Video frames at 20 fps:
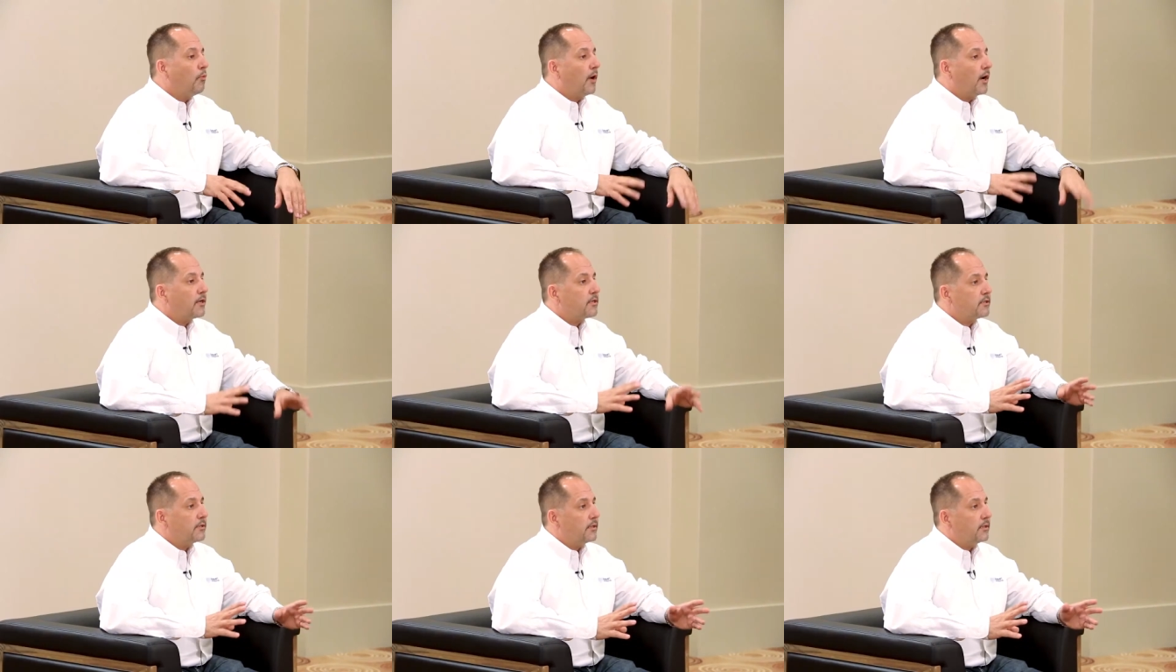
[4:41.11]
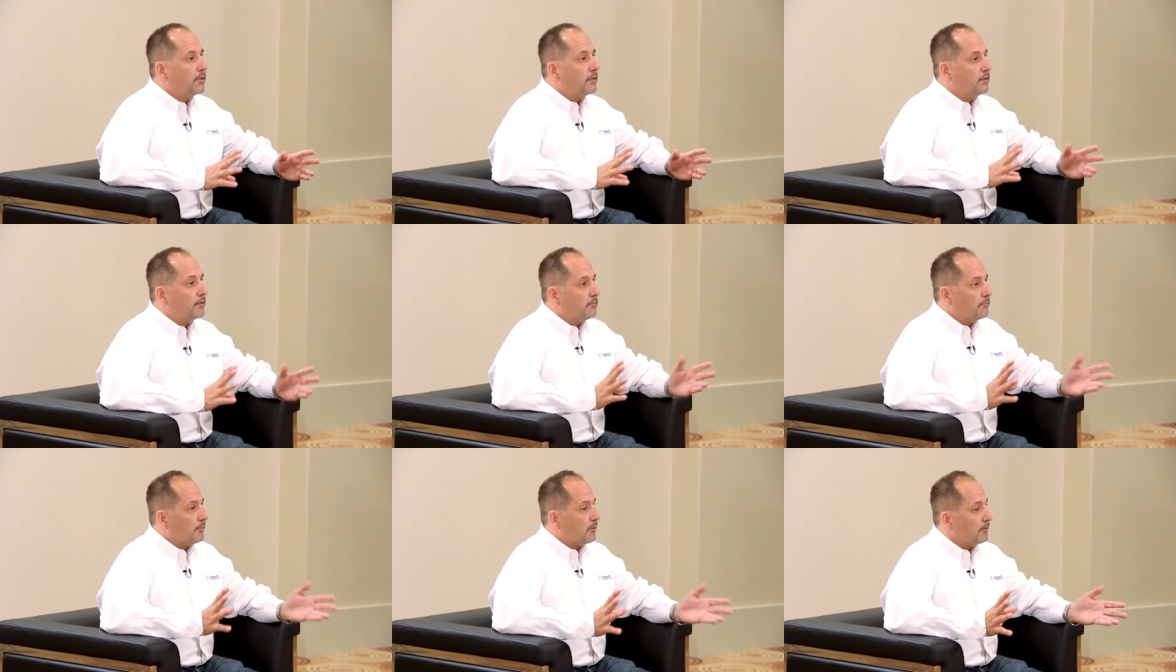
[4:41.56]
We're
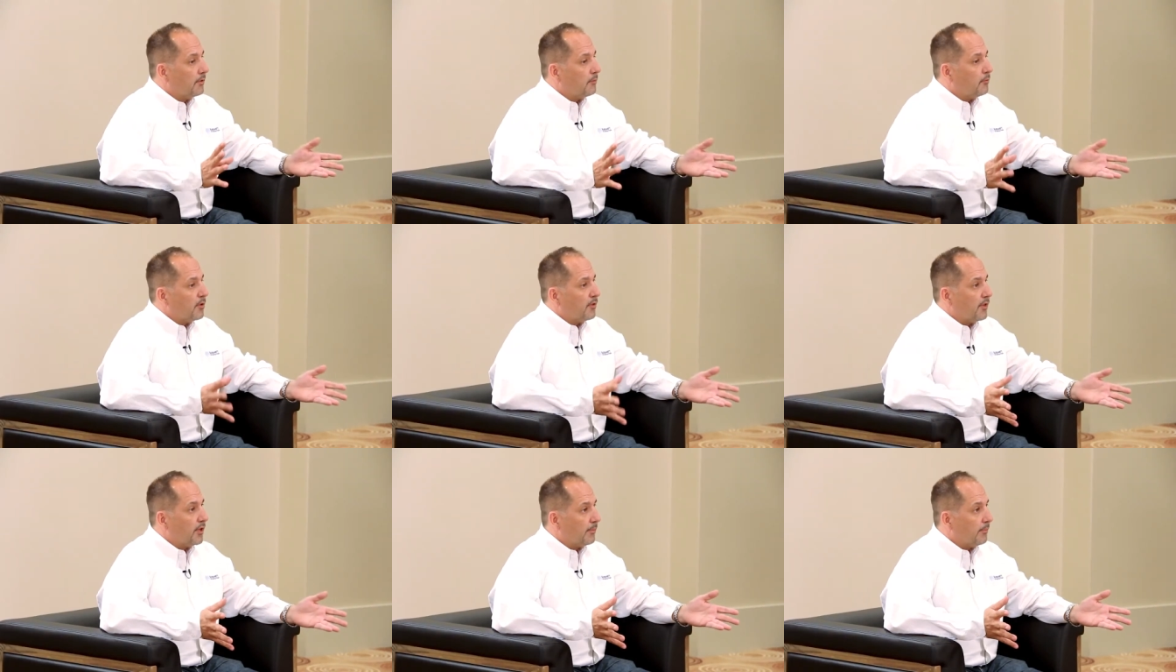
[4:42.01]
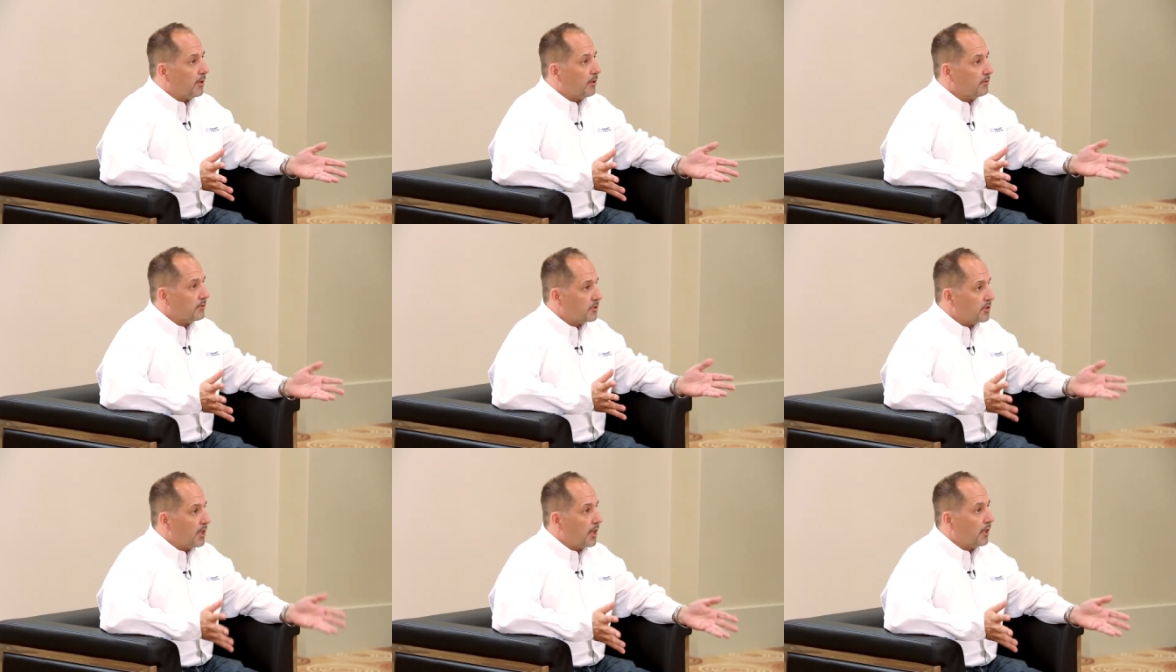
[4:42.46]
actually, then we think
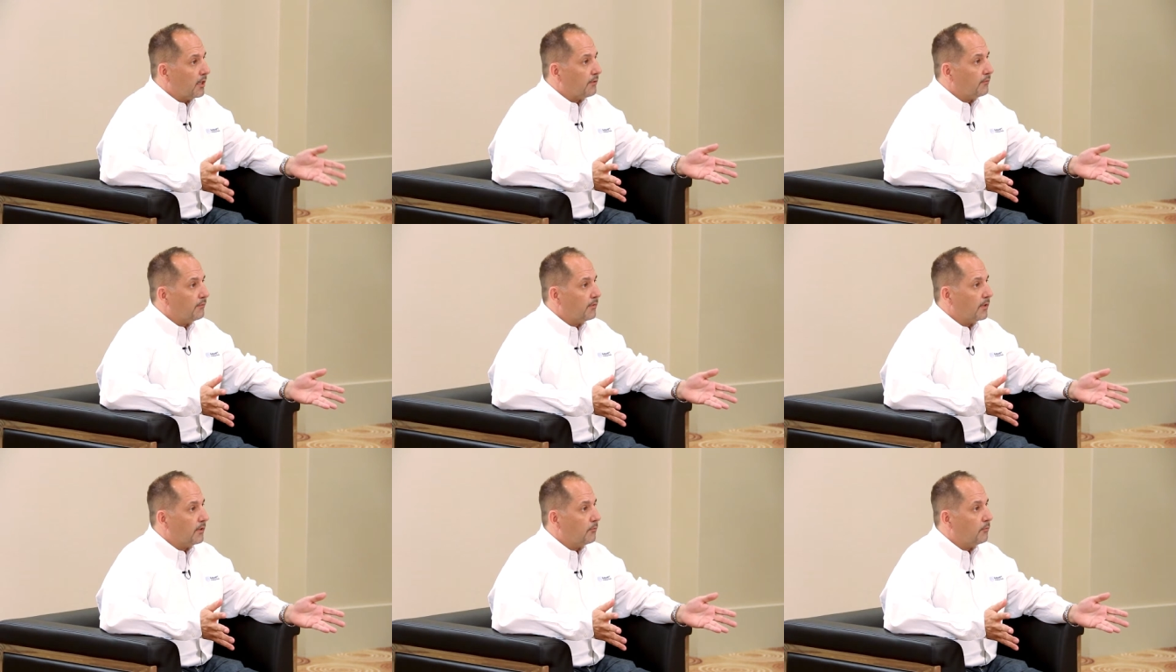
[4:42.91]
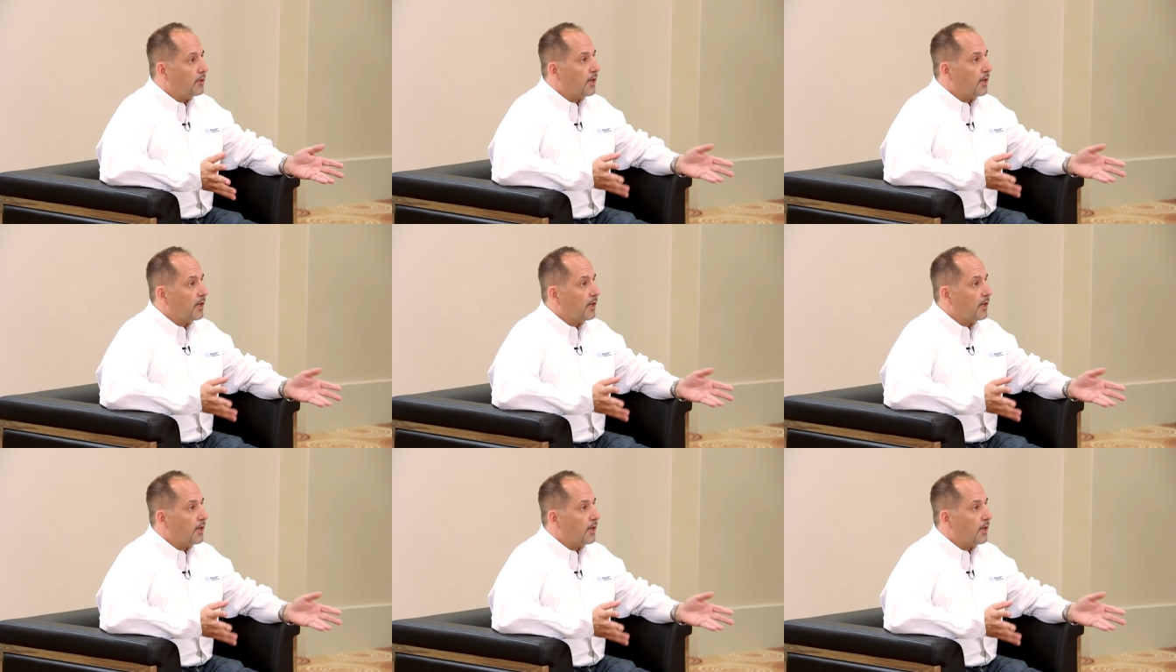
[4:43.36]
about geography,